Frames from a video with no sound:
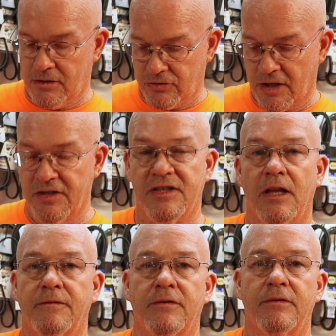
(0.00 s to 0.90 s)
try to
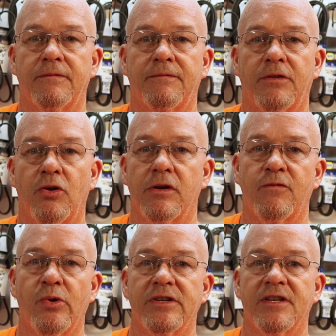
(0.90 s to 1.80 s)
sell it for 30 or
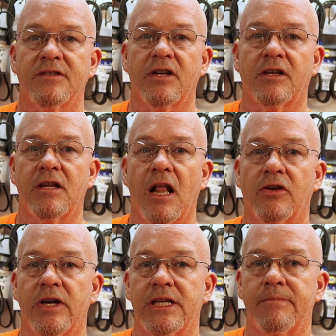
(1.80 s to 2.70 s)
40 cents on the
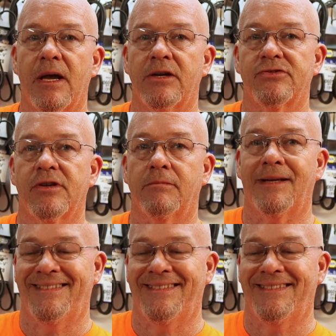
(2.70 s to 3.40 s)
dollar on eBay or something.